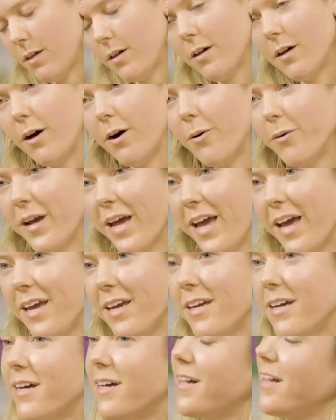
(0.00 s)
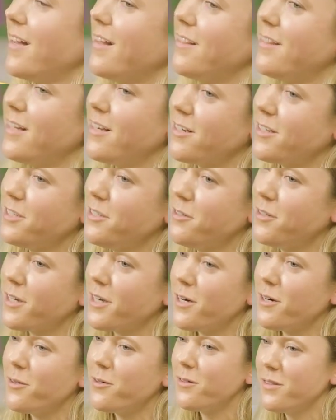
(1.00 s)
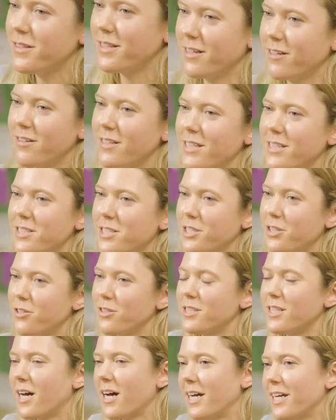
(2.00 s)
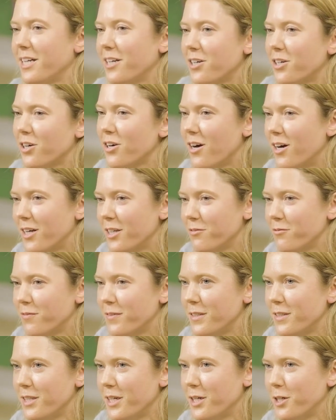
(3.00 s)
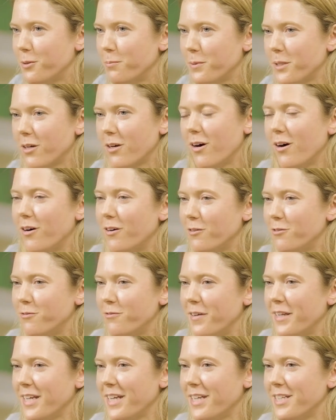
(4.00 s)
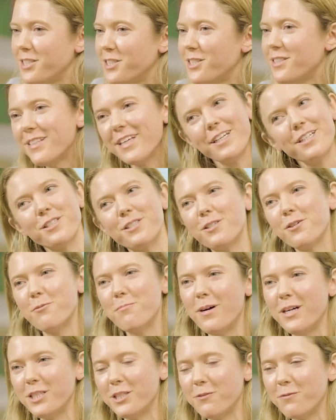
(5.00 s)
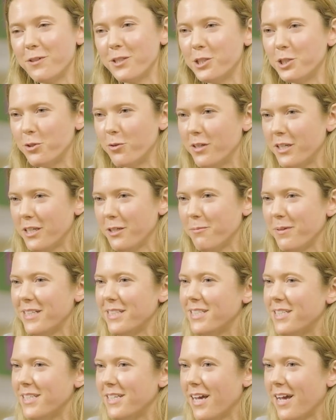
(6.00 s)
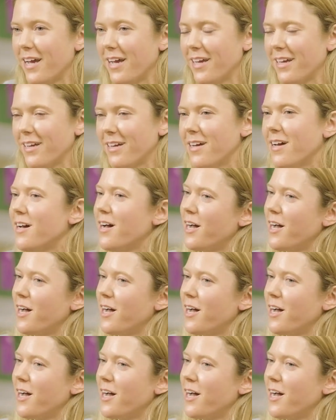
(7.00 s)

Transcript: Okay, and there you go. There is your tiger envelope. You're all finished. Thanks so much for joining me today.